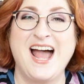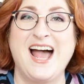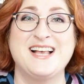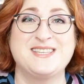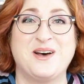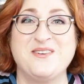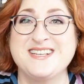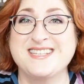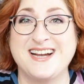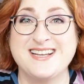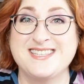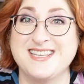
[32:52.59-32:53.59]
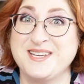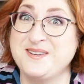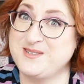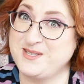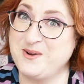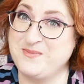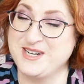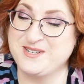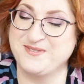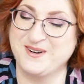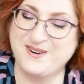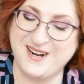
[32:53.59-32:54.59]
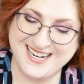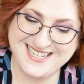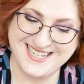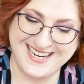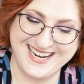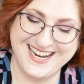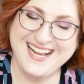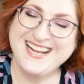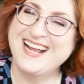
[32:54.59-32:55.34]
As always, guys, thank you so much for watching